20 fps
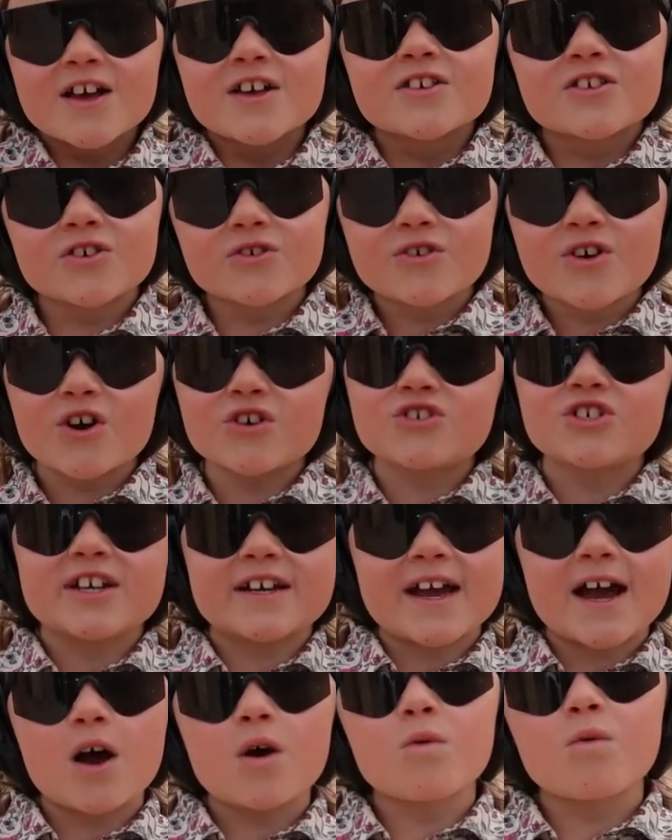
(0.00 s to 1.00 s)
So go
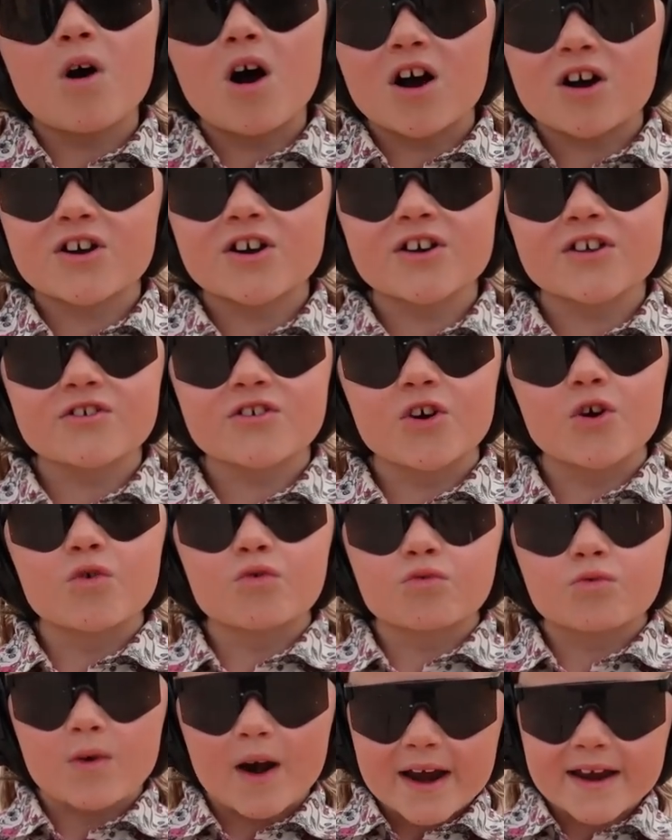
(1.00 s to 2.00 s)
check out Walkers
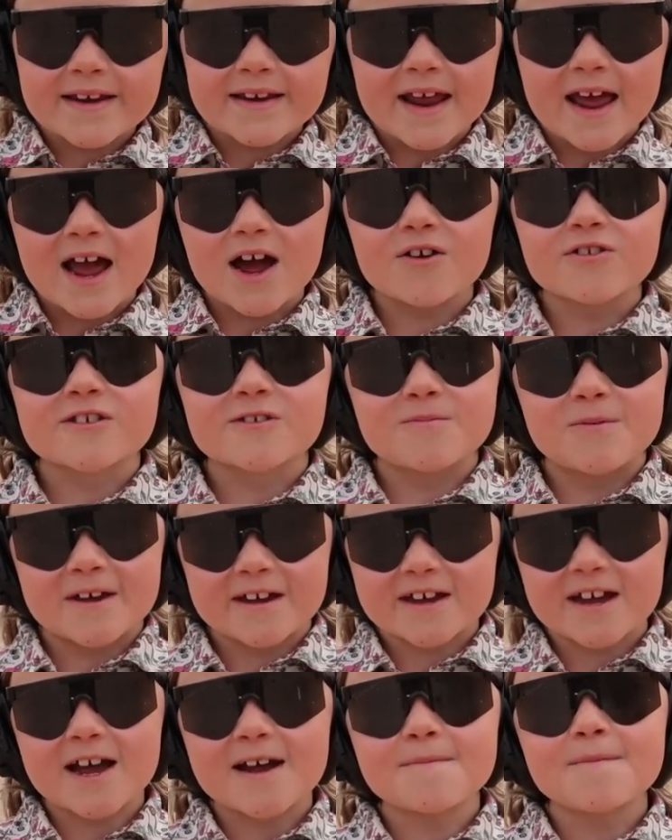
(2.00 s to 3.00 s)
right now to
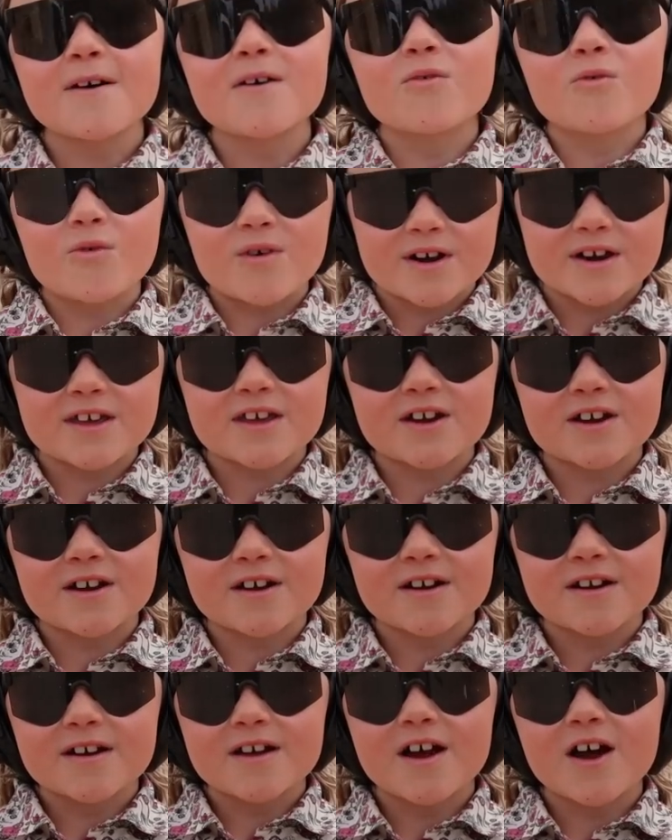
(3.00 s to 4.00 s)
pick up one of
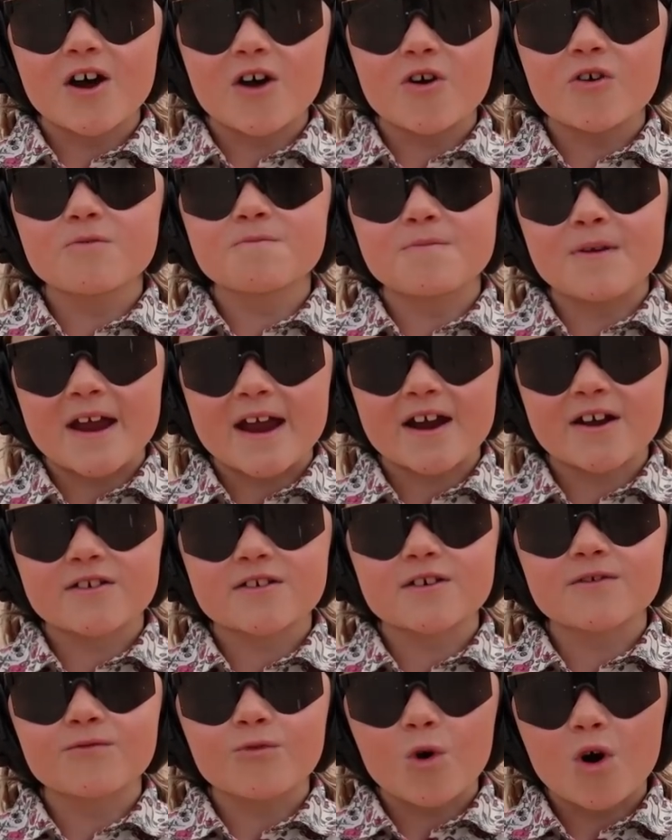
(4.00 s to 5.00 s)
your own
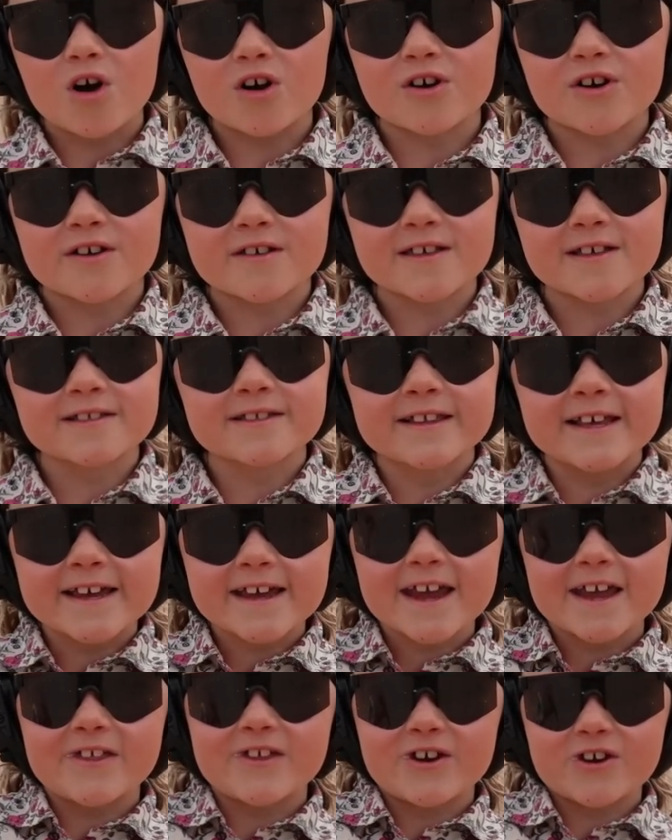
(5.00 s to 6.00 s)
pairs of Walkers.
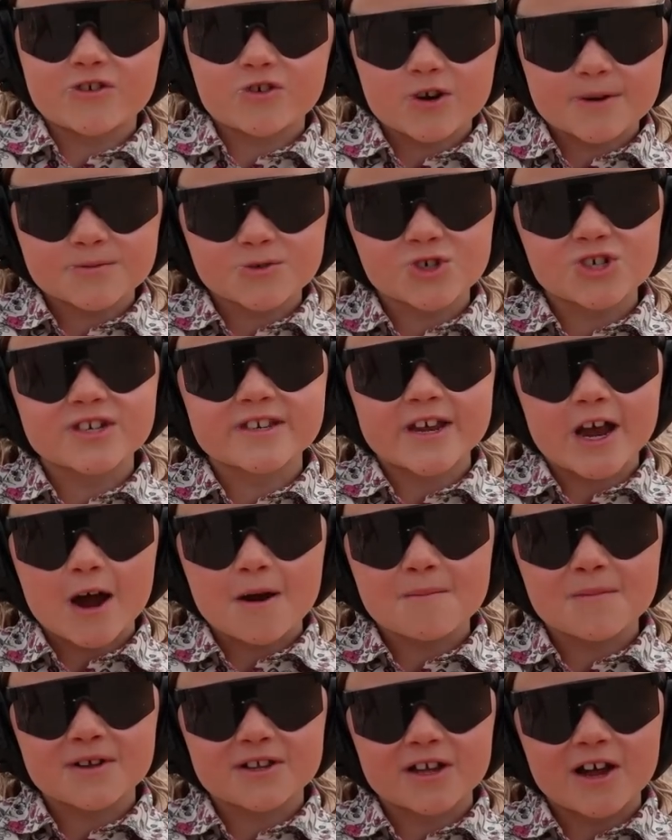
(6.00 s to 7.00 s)
Link in the description
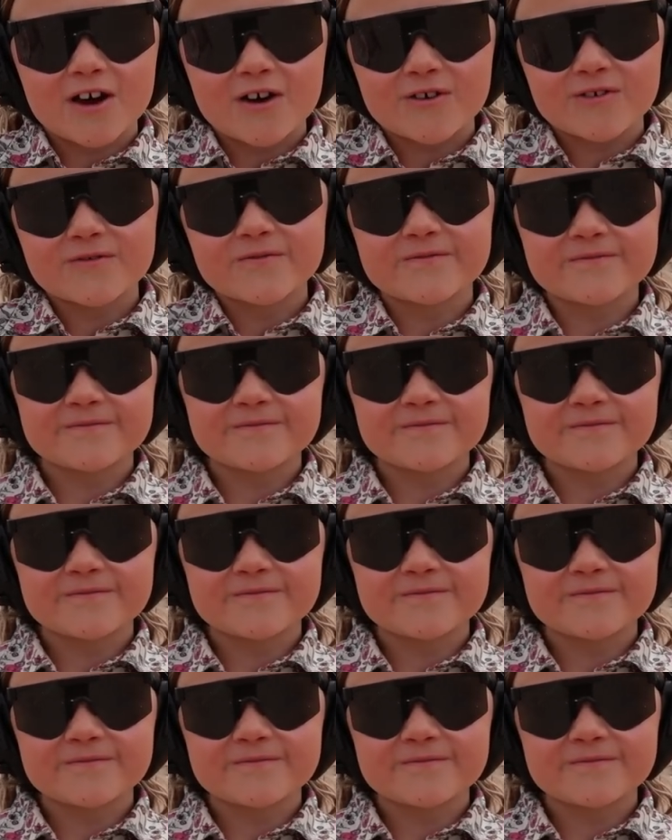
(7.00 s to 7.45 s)
down below.